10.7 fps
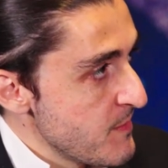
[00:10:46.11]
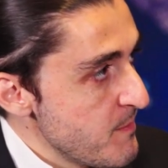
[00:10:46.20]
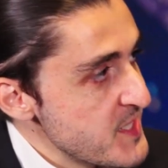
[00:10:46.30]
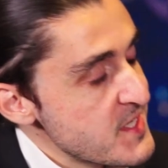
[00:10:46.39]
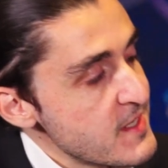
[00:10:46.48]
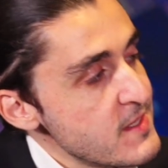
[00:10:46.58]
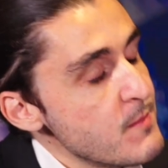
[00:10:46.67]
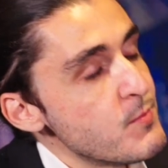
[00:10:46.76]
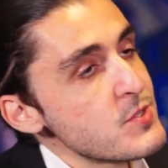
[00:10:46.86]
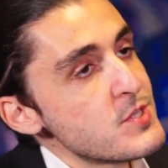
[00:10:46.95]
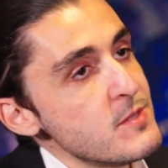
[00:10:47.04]
Basically, the
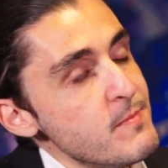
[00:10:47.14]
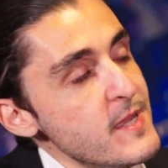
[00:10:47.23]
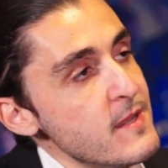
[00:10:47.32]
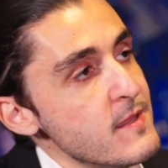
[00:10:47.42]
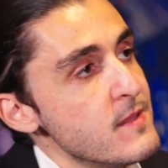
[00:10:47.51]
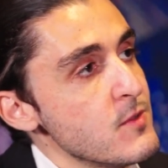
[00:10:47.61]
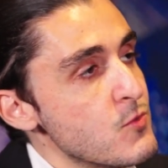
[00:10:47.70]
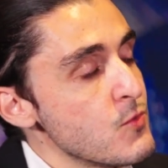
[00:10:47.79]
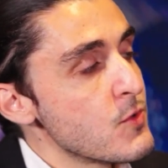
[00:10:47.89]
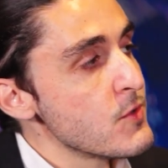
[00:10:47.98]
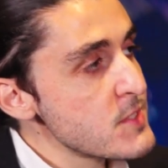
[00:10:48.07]
possibility
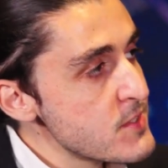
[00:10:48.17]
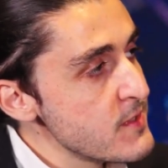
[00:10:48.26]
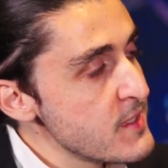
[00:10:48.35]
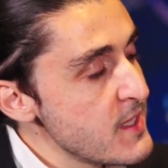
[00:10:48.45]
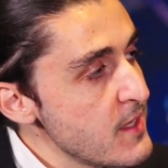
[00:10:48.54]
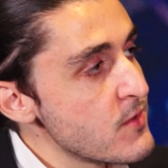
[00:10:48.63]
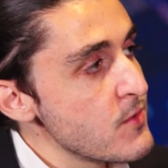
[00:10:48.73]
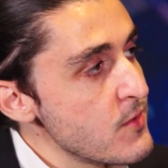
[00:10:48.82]
to consolidate